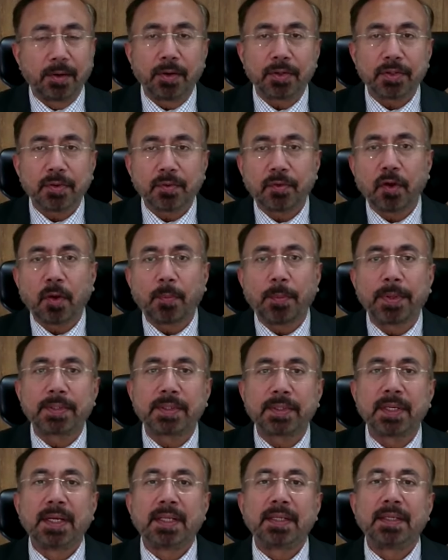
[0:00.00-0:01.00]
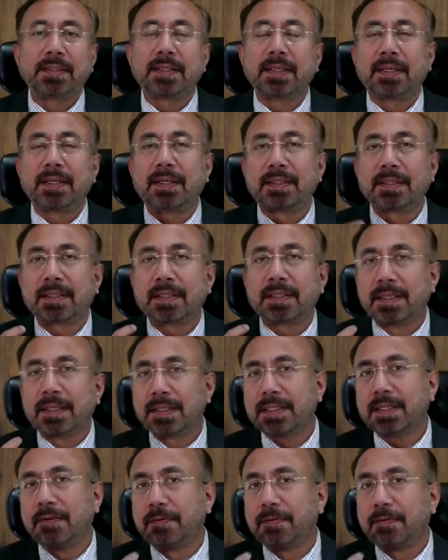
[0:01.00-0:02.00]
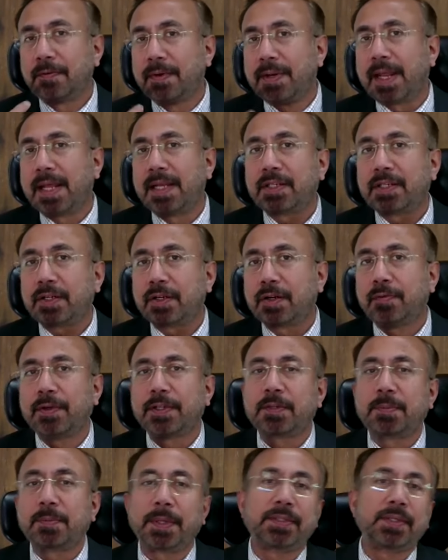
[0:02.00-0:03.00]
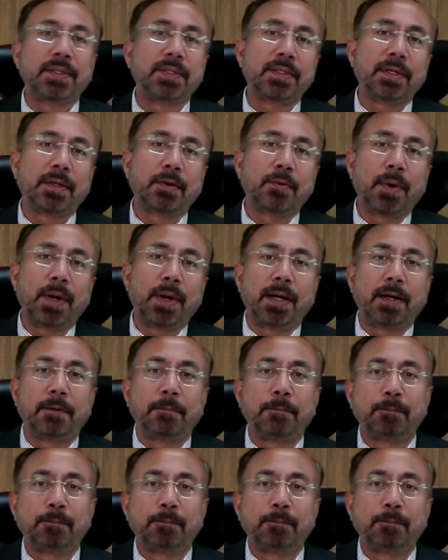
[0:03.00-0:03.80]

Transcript: Lots of topics, this discursive nature of expression is required.